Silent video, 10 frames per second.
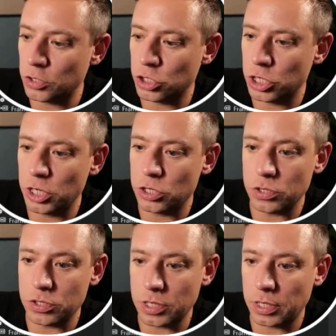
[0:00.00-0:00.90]
change the
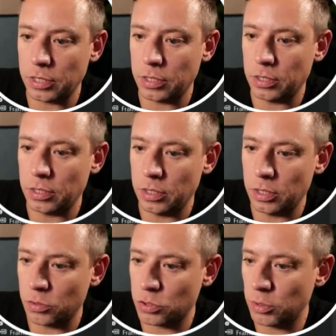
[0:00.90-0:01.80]
setting
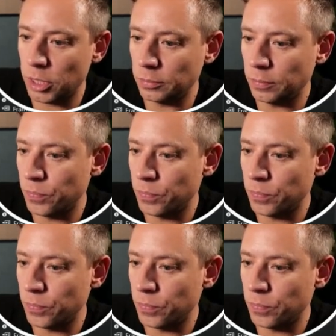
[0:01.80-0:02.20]
here as well.